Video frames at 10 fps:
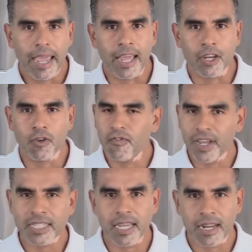and you
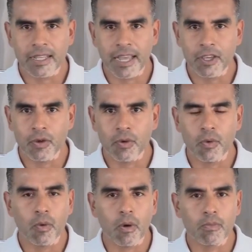fix it, and then
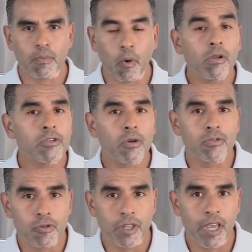you
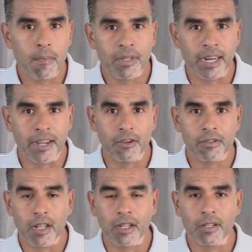also do the update and
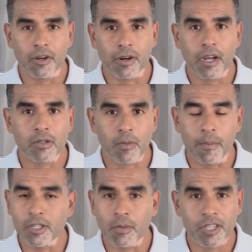you tell your
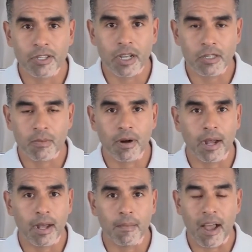customer, Mr. and Mrs. Customer,
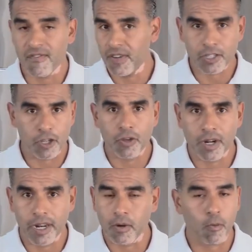I fixed a
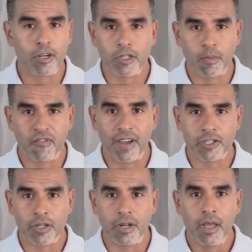unit, it works to
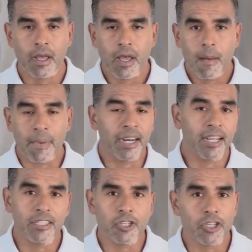perfection, but
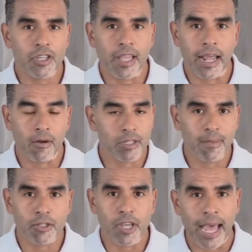in addition to that, I
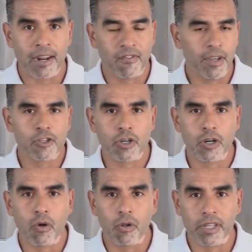was able to add a
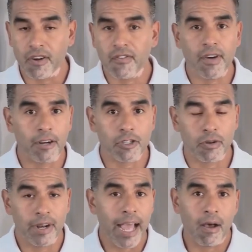feature called air fryer,
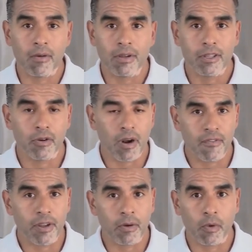so now your
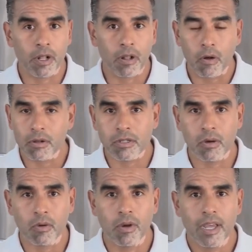oven will
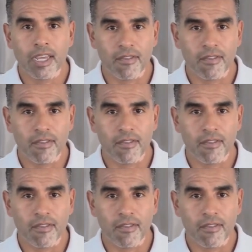also